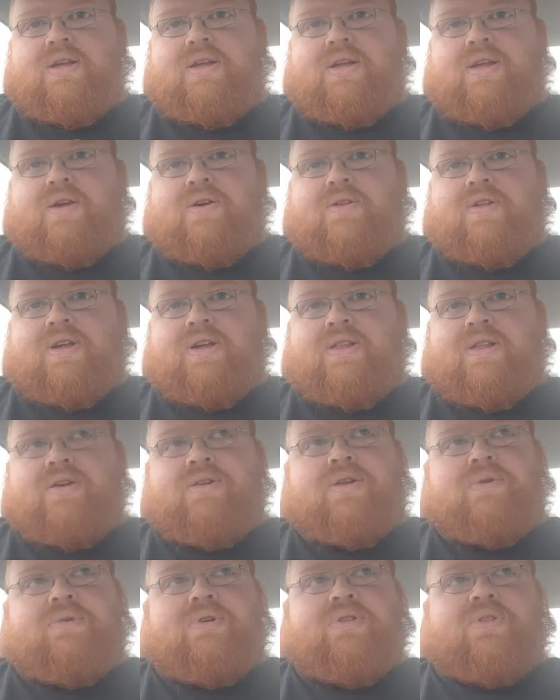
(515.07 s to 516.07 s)
They
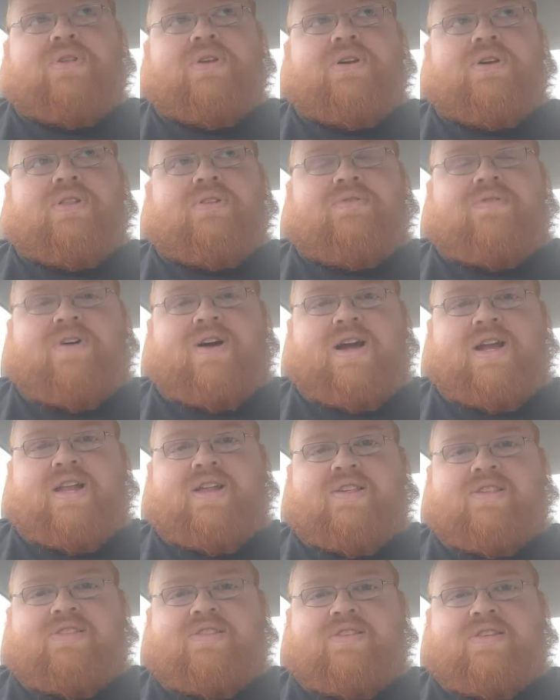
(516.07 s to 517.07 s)
only want the
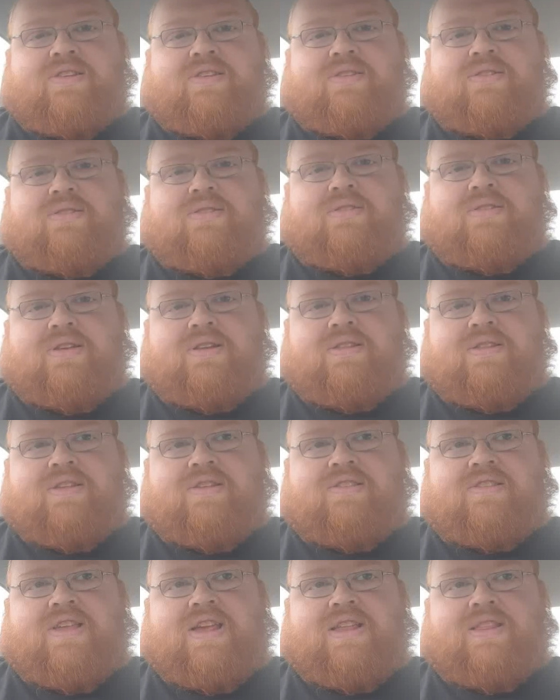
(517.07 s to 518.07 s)
finest, and
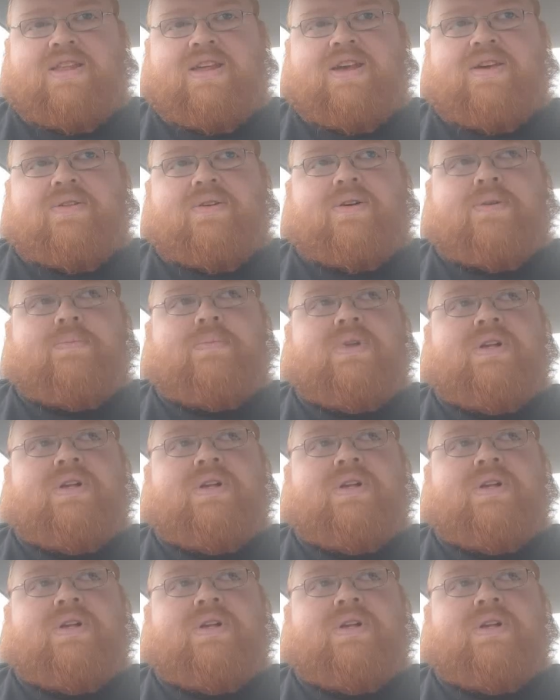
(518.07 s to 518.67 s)
this, that, and the other.